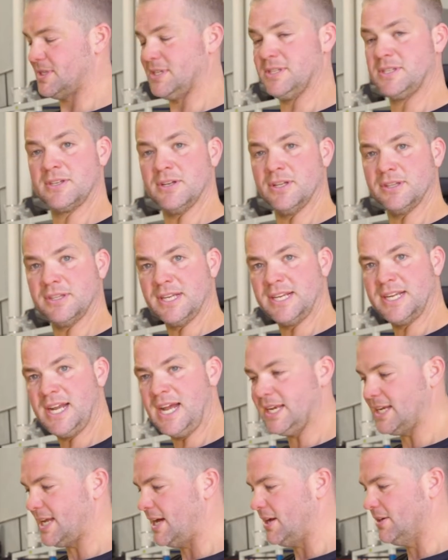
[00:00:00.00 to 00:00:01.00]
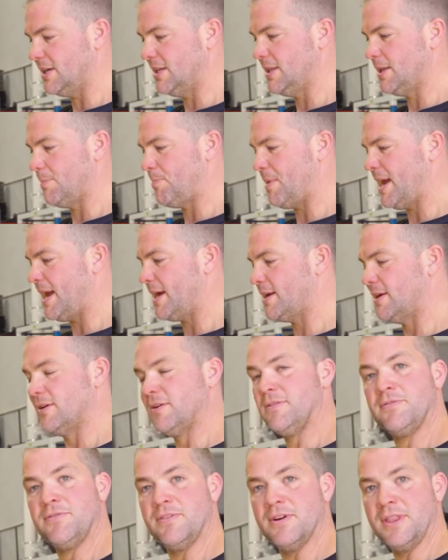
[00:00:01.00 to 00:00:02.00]
It's got the cutout in the back
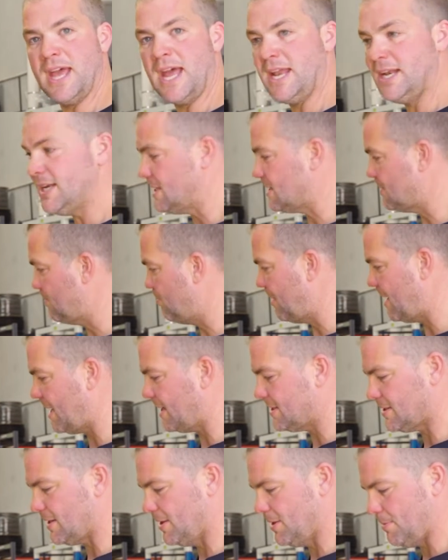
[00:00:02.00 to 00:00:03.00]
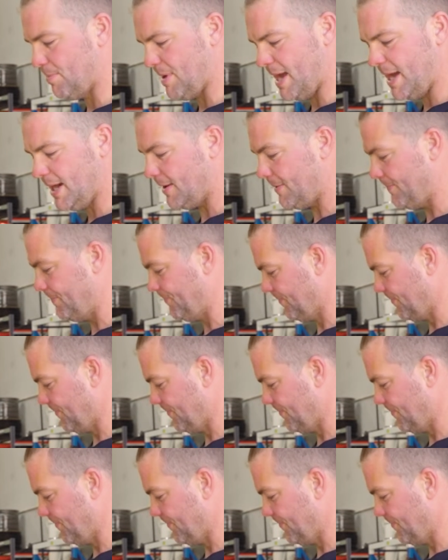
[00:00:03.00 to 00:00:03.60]
for the Anderson plugs on the back.